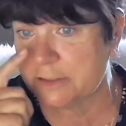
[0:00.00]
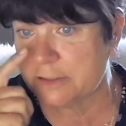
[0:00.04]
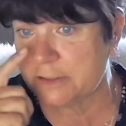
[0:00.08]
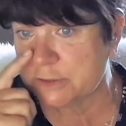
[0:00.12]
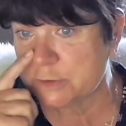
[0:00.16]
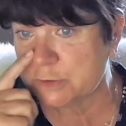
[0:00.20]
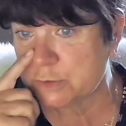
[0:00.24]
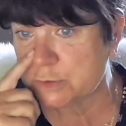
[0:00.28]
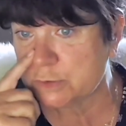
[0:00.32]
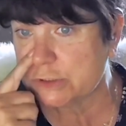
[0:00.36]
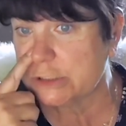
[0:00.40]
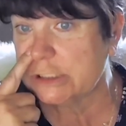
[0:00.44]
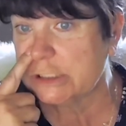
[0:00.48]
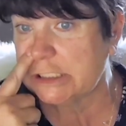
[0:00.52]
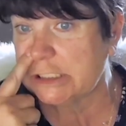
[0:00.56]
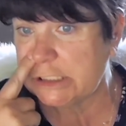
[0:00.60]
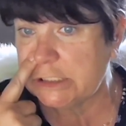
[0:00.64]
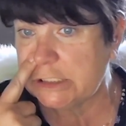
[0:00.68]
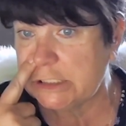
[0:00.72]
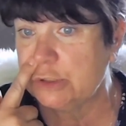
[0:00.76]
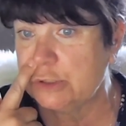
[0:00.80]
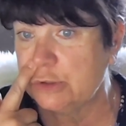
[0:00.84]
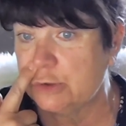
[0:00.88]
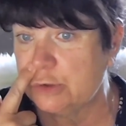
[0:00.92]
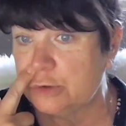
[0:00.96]
This was a
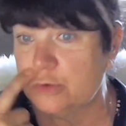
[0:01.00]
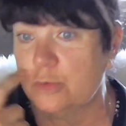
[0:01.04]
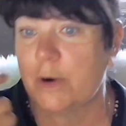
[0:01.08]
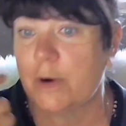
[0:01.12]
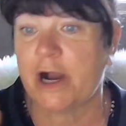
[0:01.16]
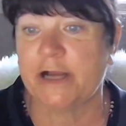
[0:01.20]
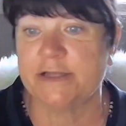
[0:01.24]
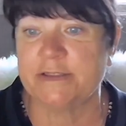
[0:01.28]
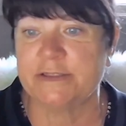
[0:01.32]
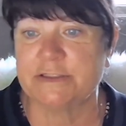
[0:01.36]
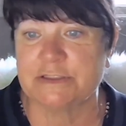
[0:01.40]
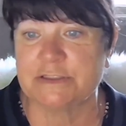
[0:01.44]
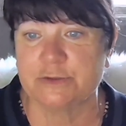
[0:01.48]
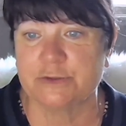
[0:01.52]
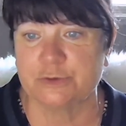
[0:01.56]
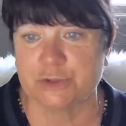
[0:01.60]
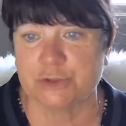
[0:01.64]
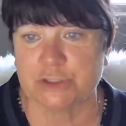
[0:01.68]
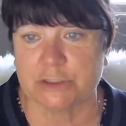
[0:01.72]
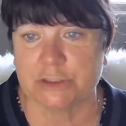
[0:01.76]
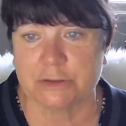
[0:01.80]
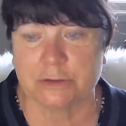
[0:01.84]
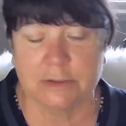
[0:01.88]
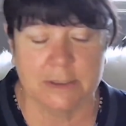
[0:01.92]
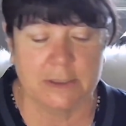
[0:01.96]
EU wide
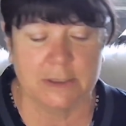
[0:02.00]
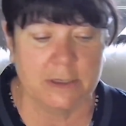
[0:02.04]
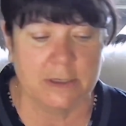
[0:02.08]
solution.